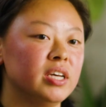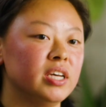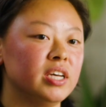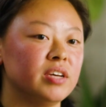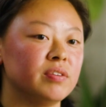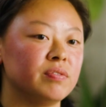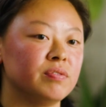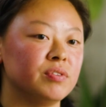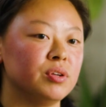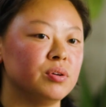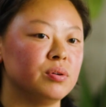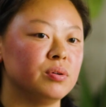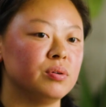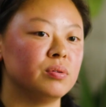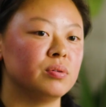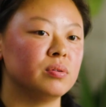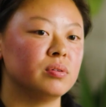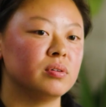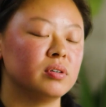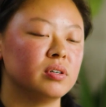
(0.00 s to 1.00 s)
If
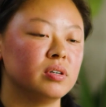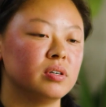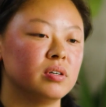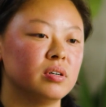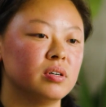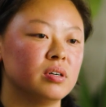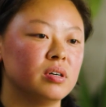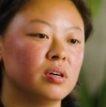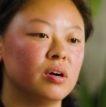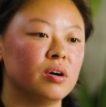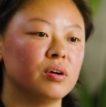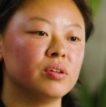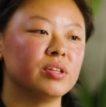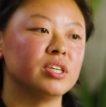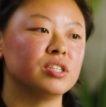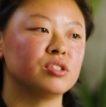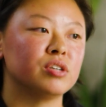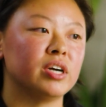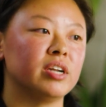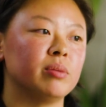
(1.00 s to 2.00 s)
you
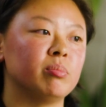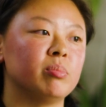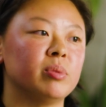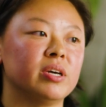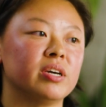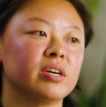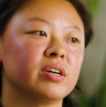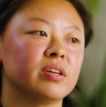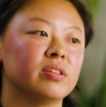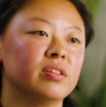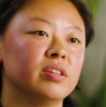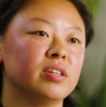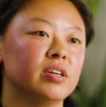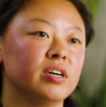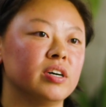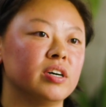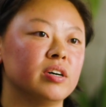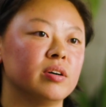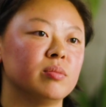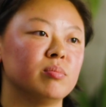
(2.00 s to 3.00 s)
only try to pick
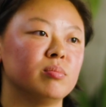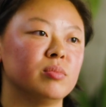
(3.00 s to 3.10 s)
the